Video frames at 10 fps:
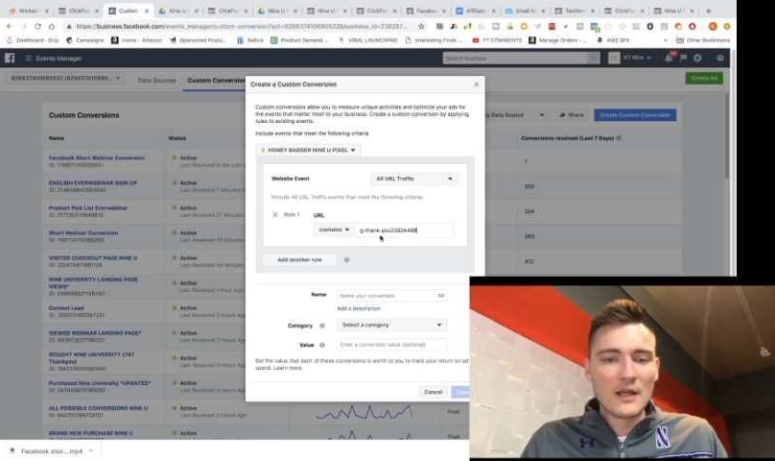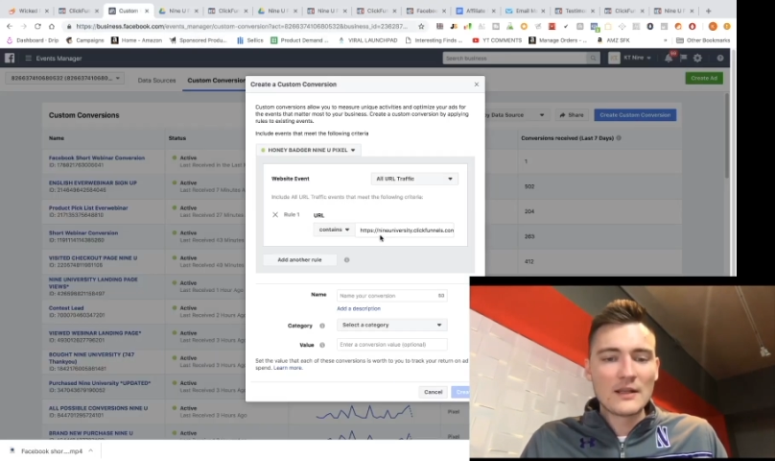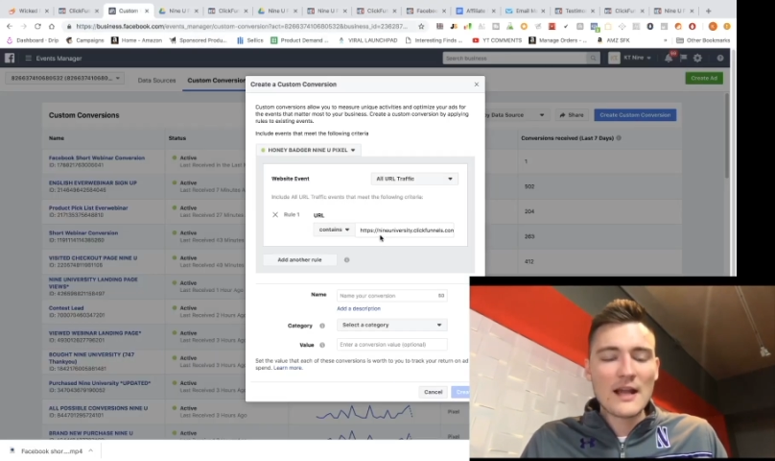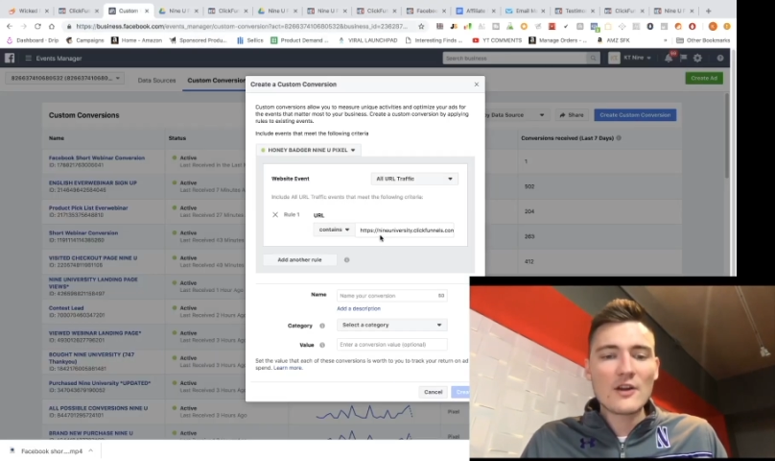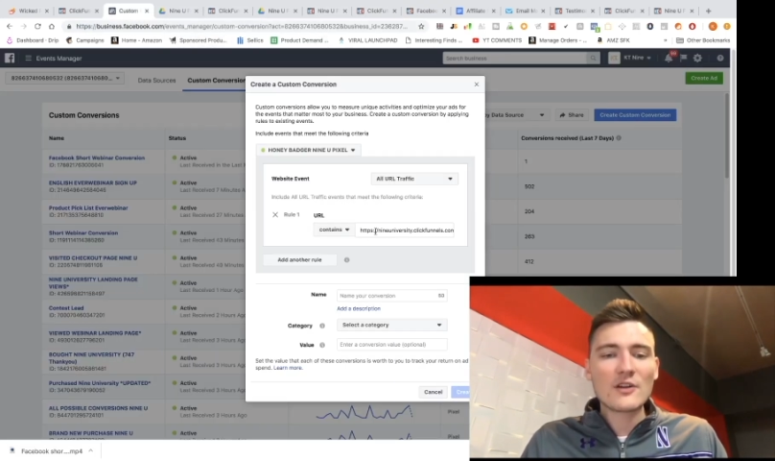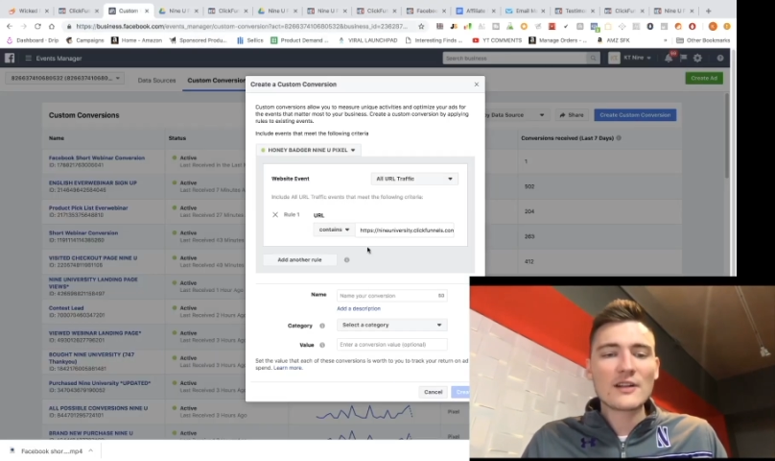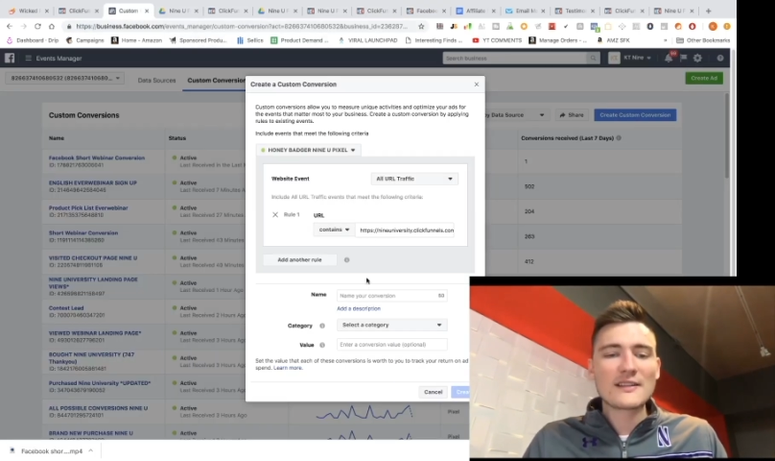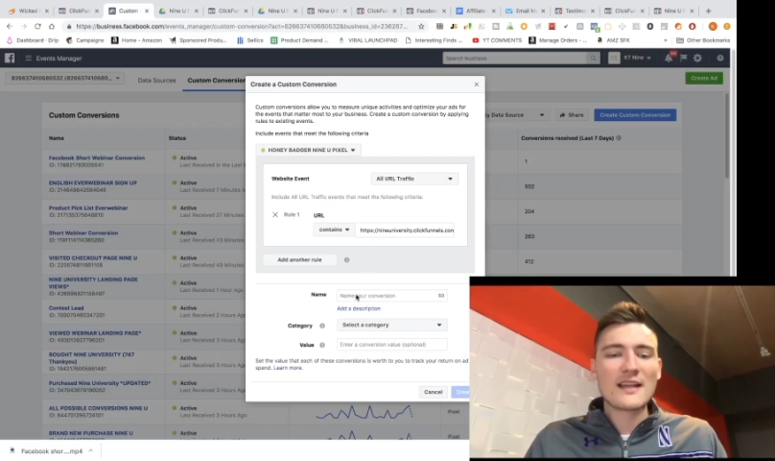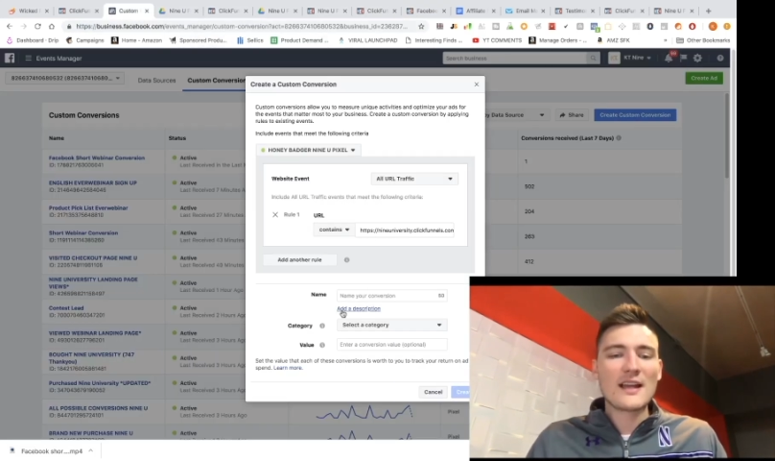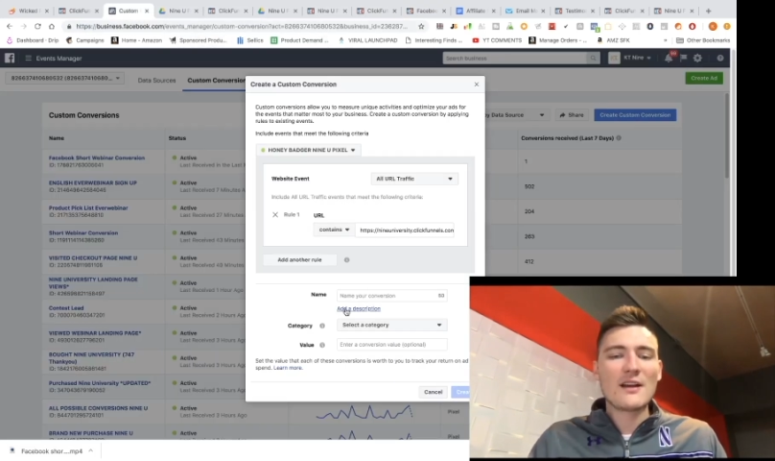Now you're gonna
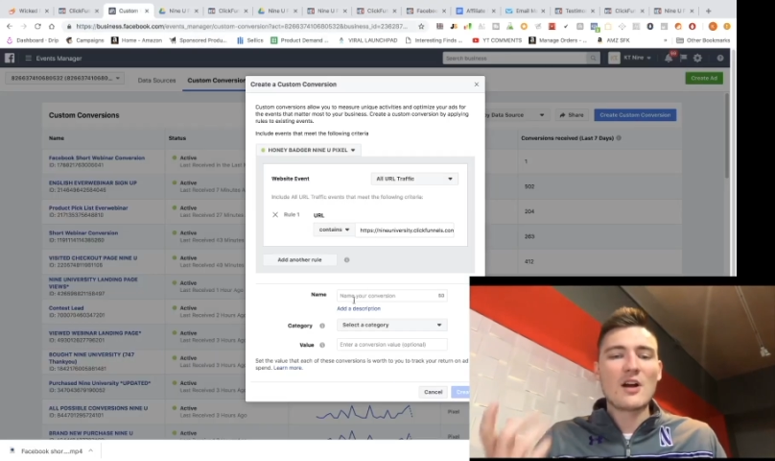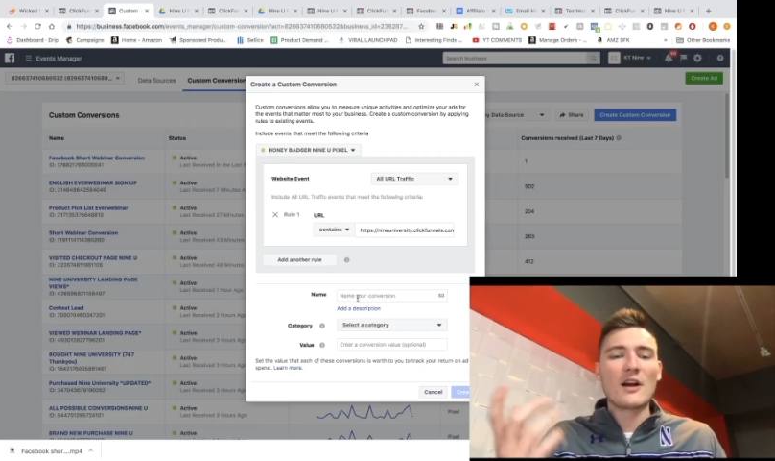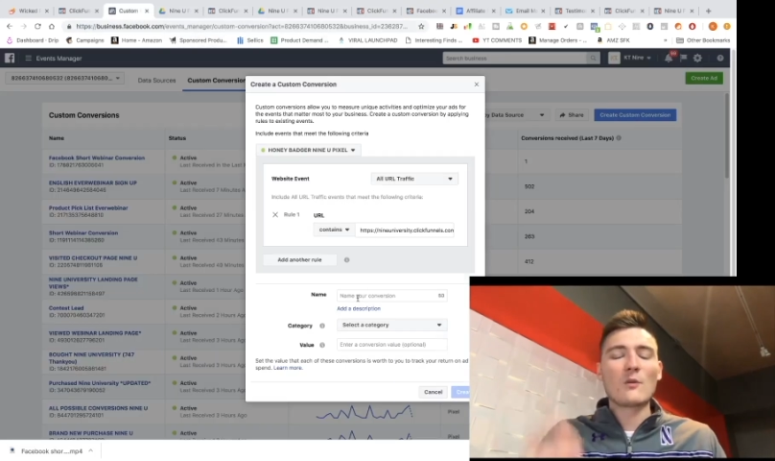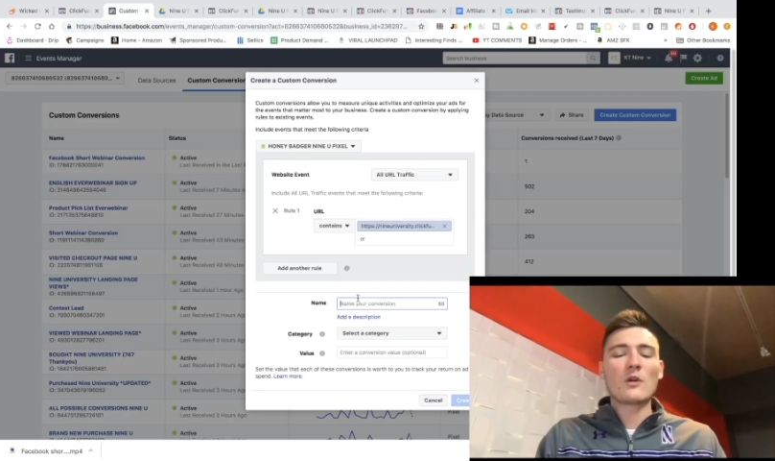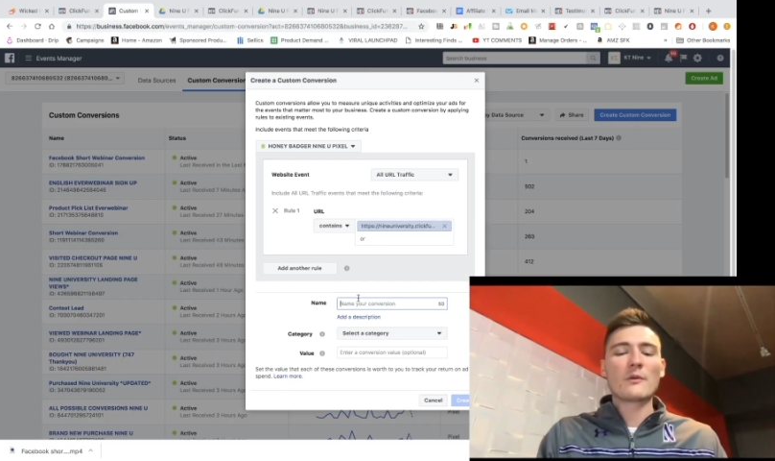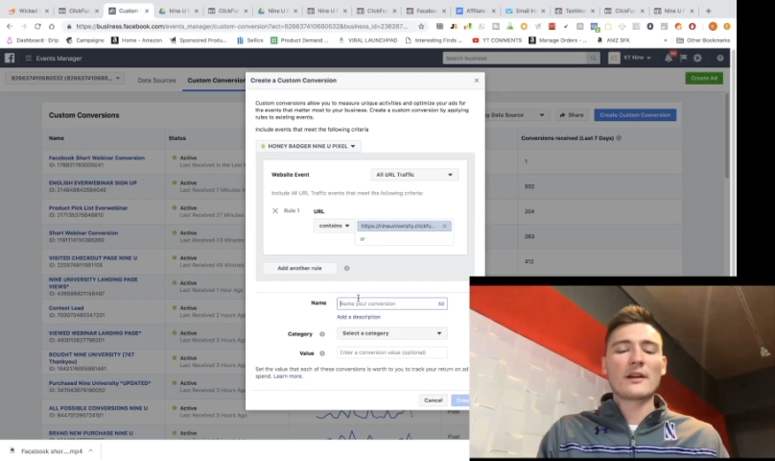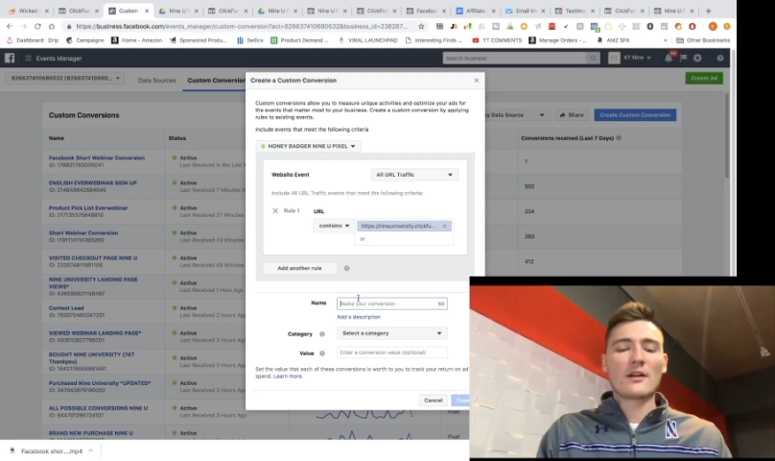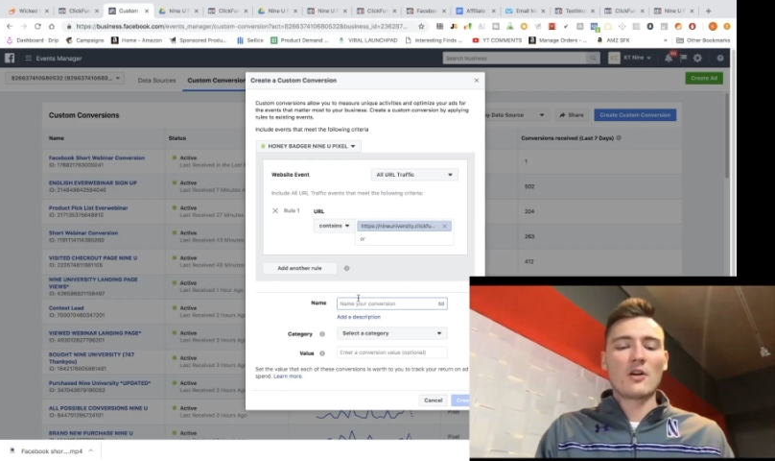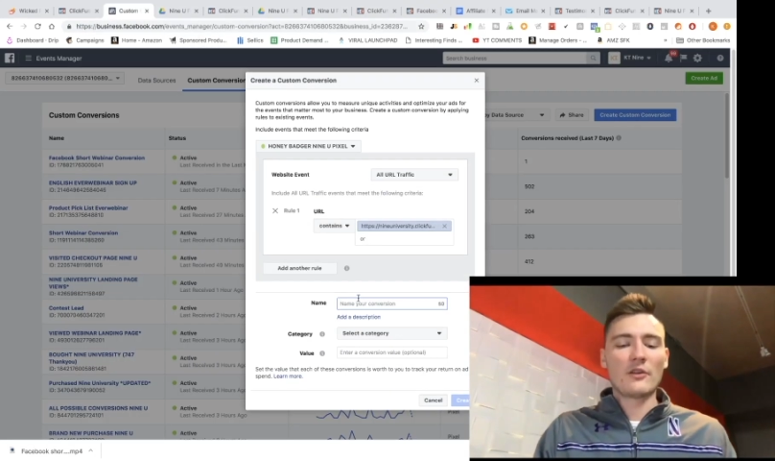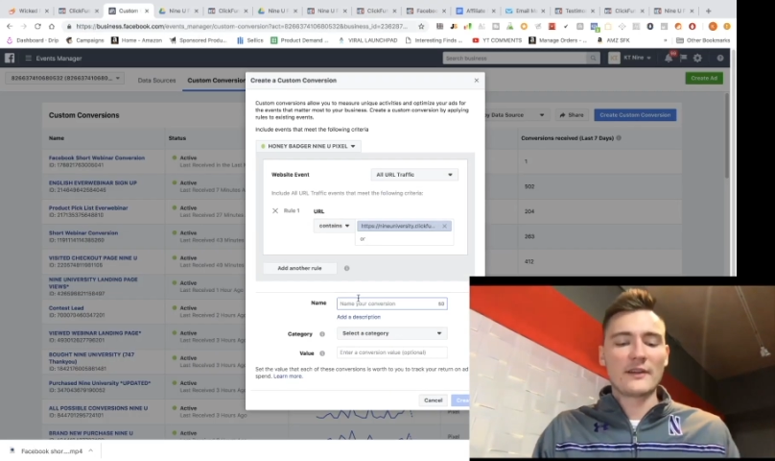say, all right, what are we gonna
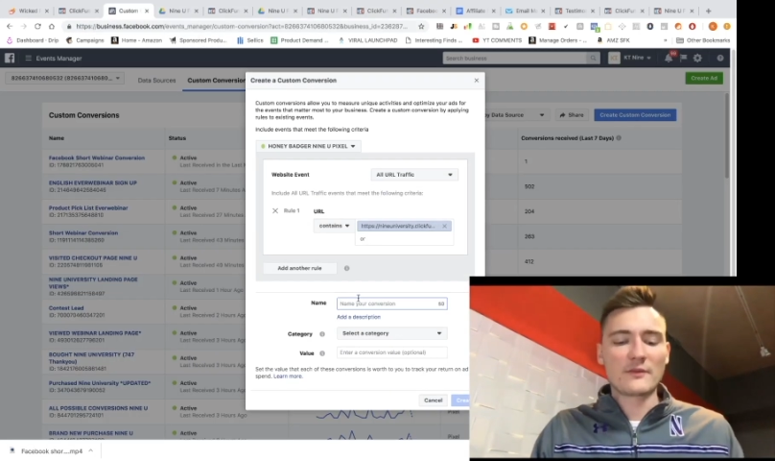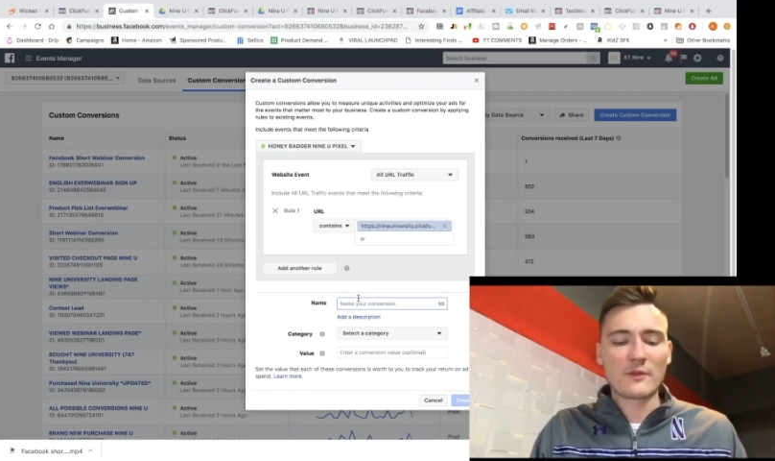call this?